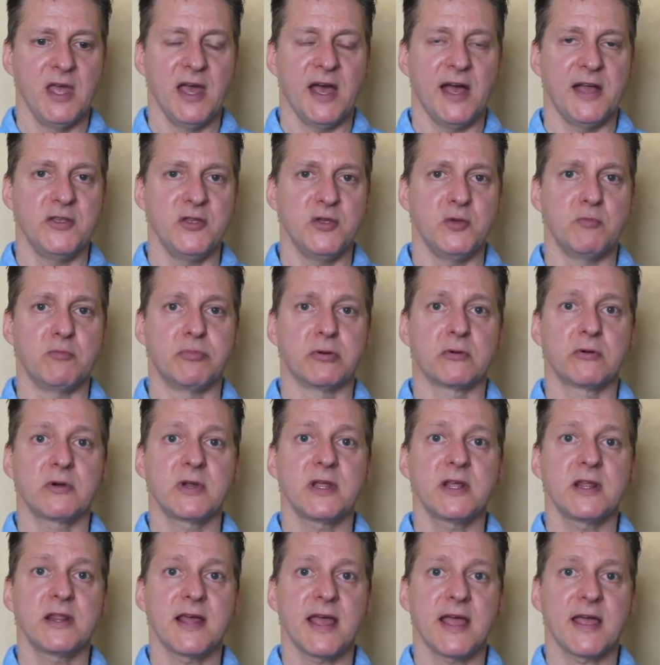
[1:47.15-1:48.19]
And you
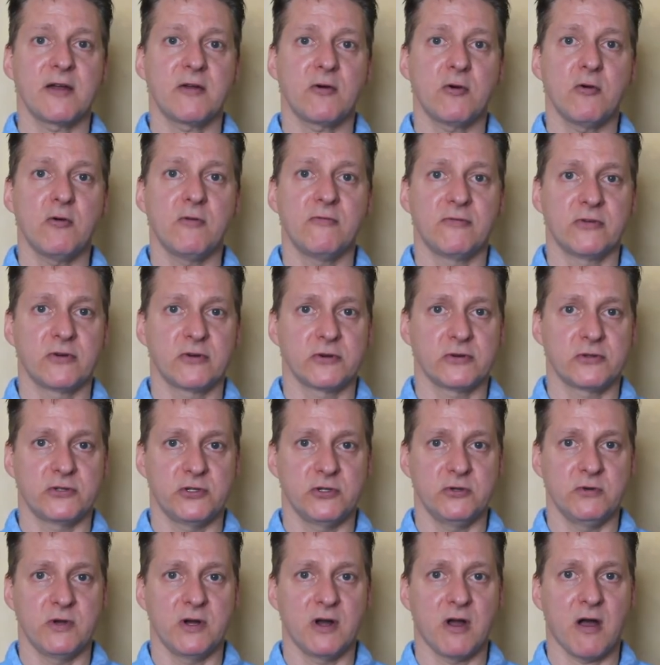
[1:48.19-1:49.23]
bring that over
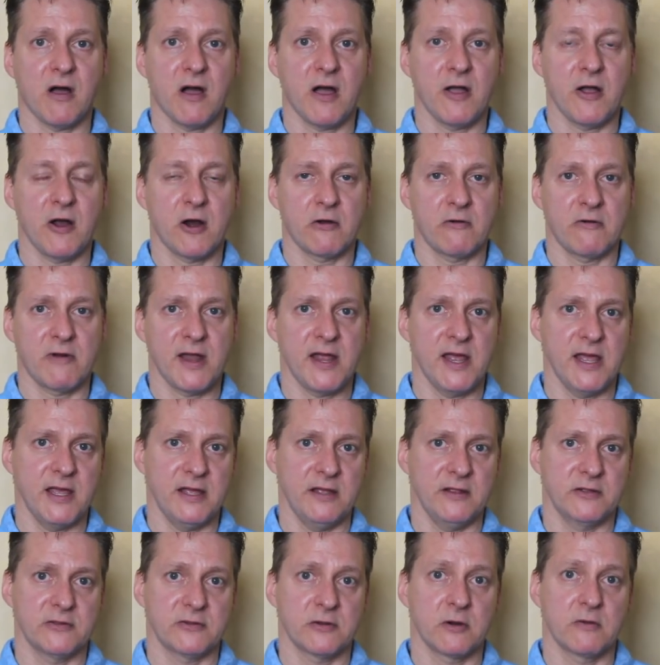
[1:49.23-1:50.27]
to an
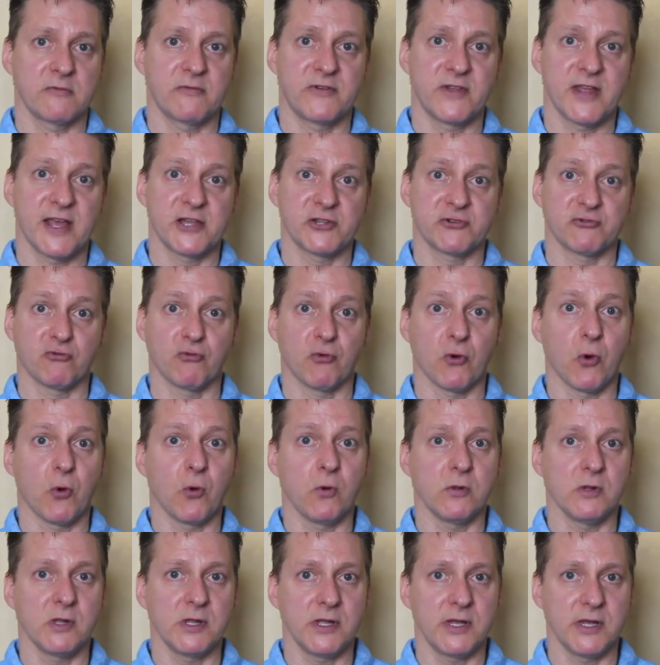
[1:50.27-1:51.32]
IRA. The term for that is
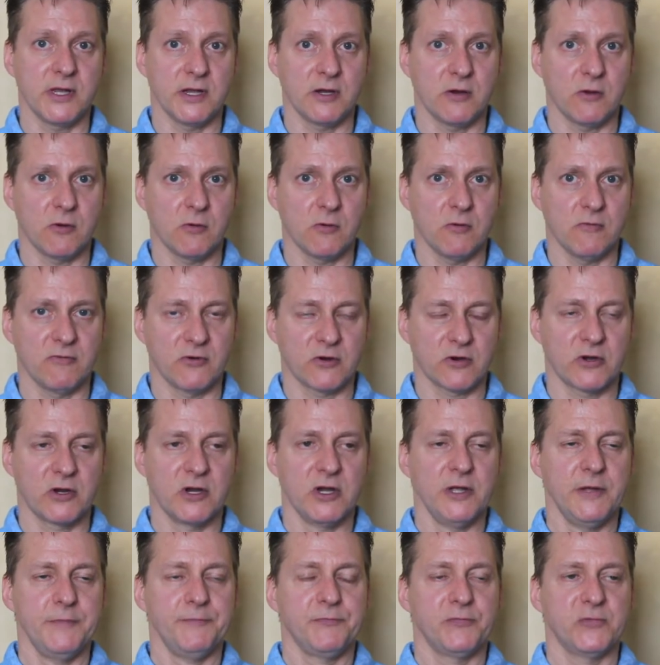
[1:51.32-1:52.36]
rolling it over.
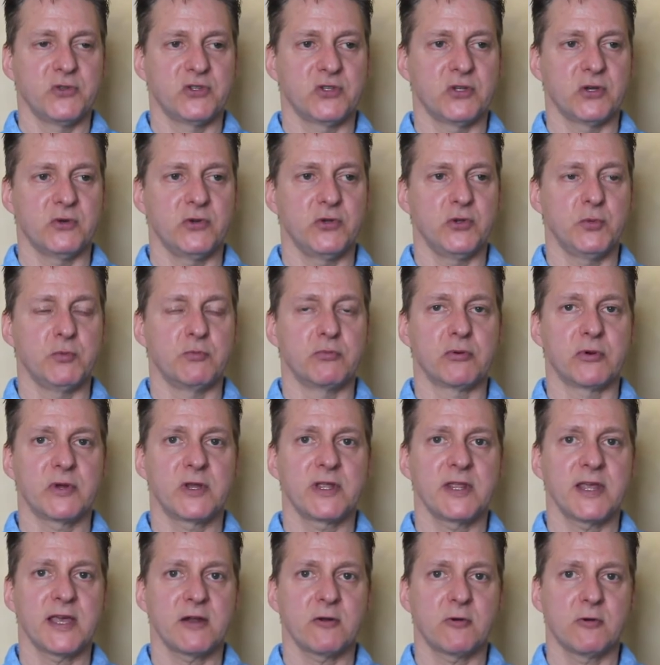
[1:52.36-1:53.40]
So you
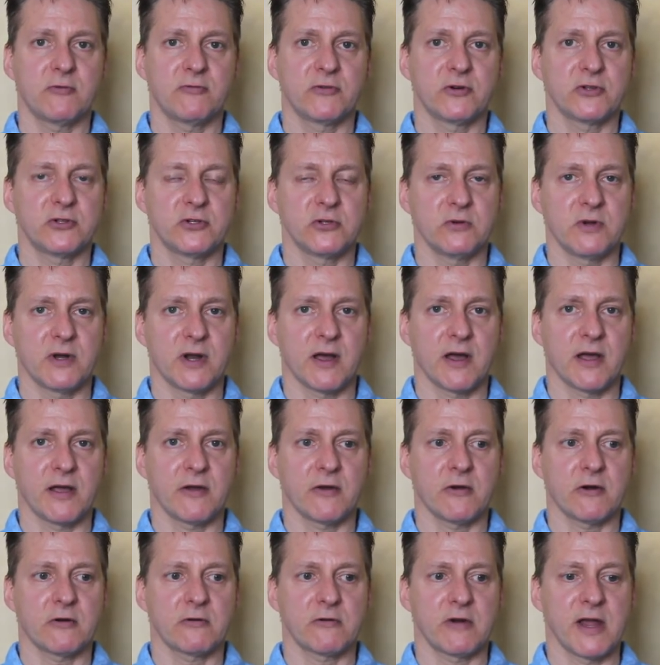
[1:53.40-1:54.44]
bring that over to an
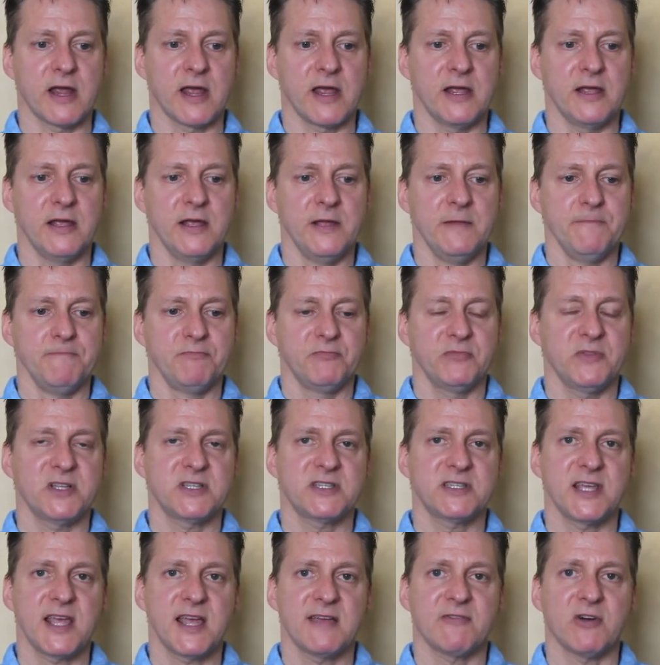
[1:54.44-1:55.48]
IRA.
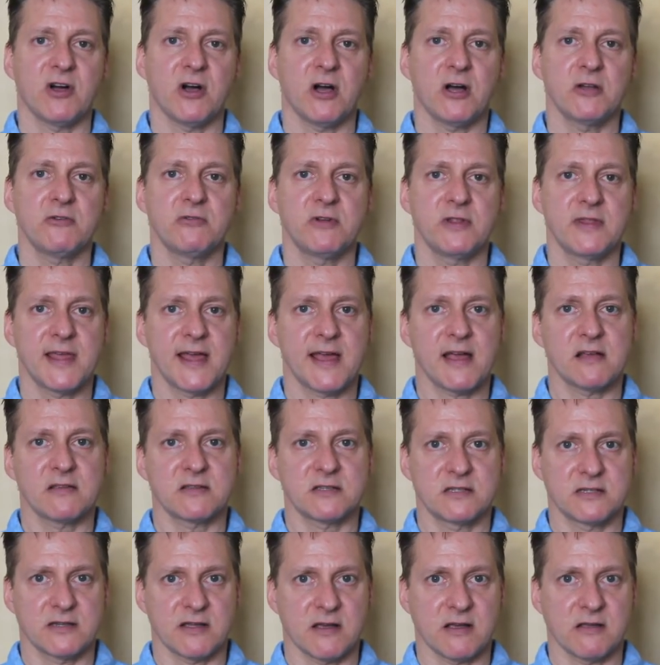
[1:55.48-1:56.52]
Let's say you have
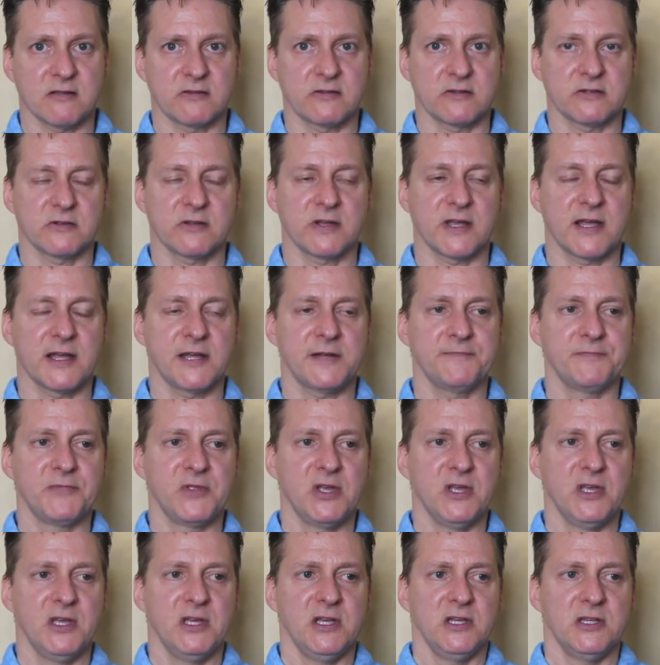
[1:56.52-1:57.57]
$100,000, okay?
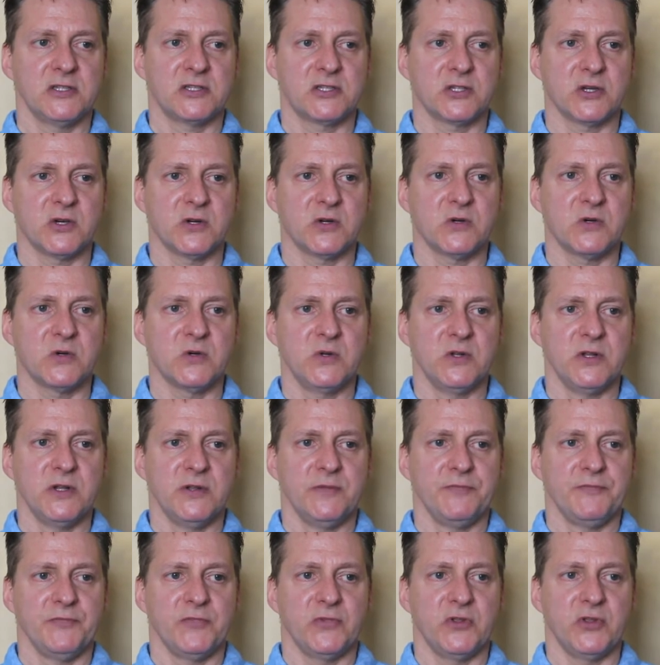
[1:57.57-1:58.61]
So
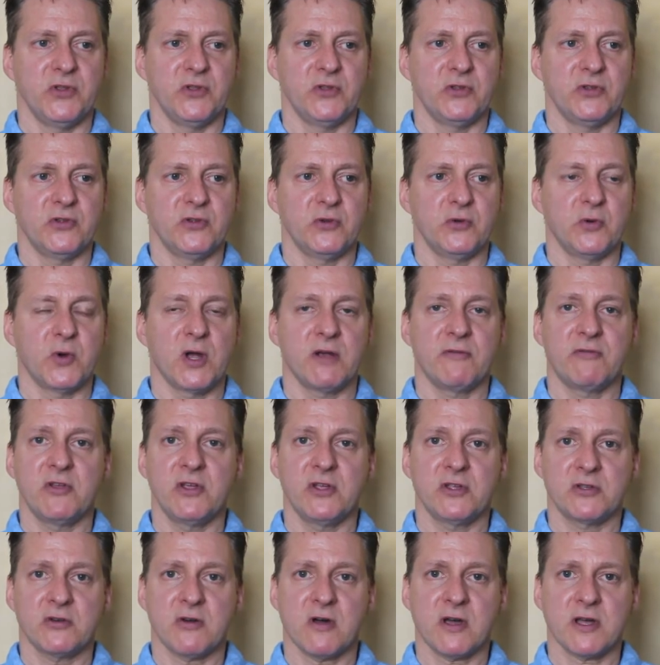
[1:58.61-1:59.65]
whoever
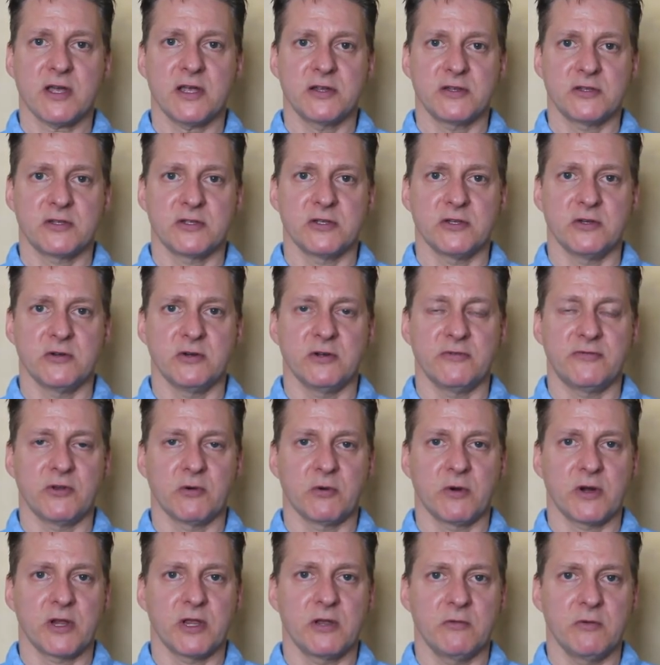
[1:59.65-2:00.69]
you're talking to, if you're
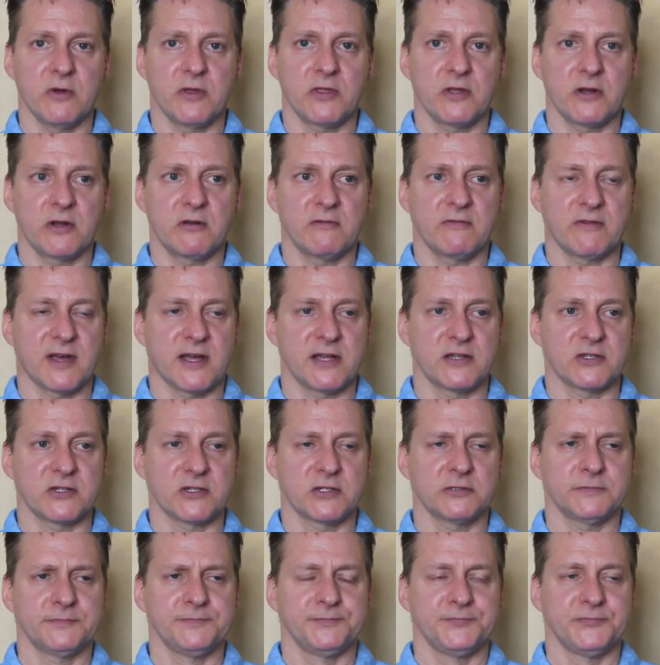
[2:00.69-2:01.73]
working with an
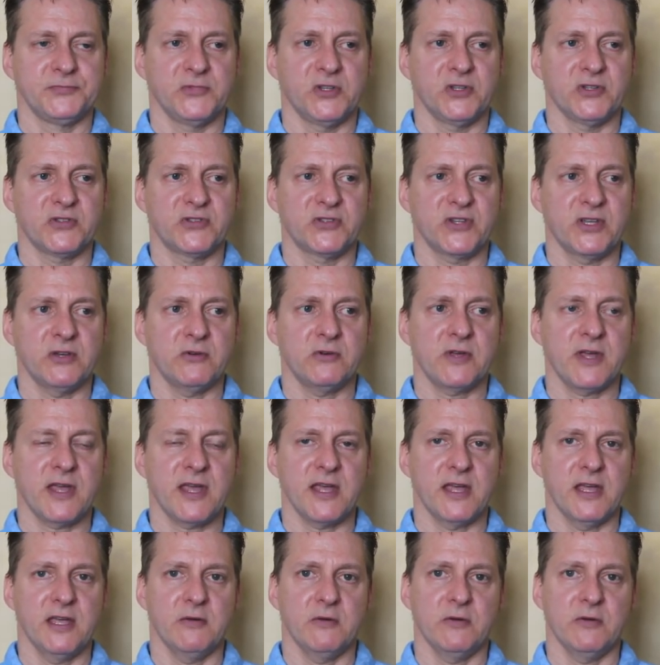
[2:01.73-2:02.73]
advisor, they'll say, okay,